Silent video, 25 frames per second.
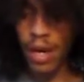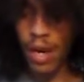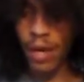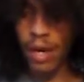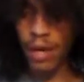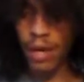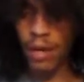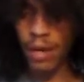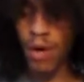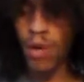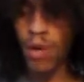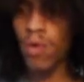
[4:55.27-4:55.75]

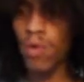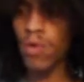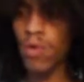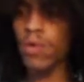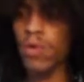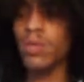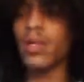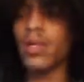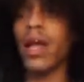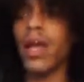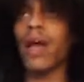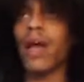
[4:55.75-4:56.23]
And
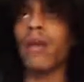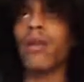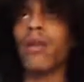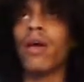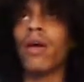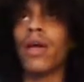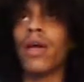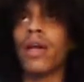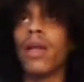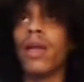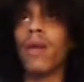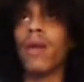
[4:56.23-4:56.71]
Goku's like
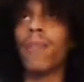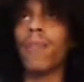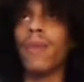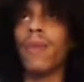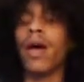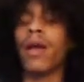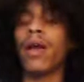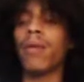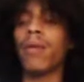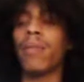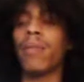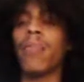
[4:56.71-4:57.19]
looking
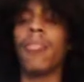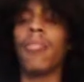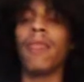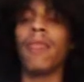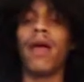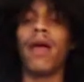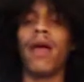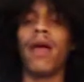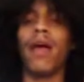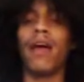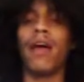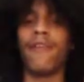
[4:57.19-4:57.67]
up at him,
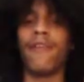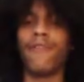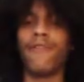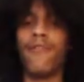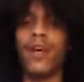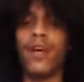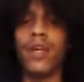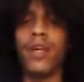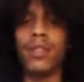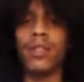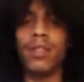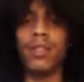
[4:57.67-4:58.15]

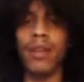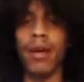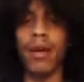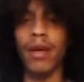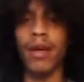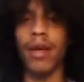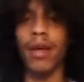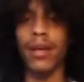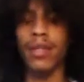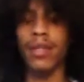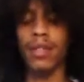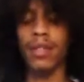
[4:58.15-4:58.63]
and
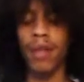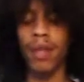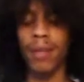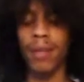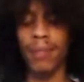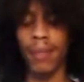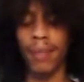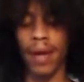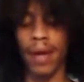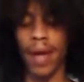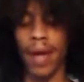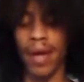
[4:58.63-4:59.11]
Frieza ends
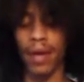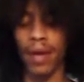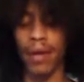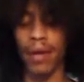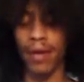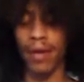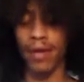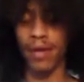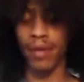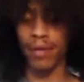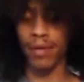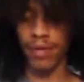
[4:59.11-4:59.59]
up
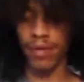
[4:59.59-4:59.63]
like